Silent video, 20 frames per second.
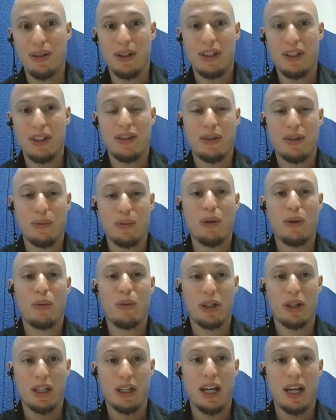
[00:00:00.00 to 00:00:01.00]
it's what we're
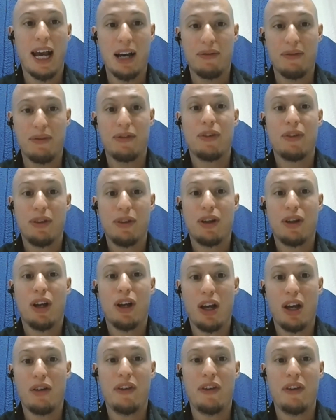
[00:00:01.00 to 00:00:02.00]
going to have
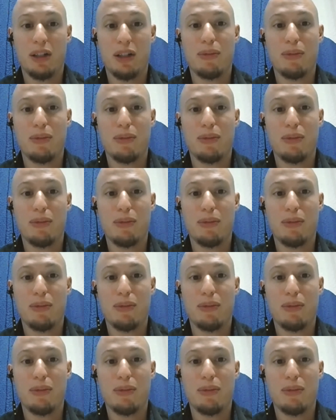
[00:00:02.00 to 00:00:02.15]
available.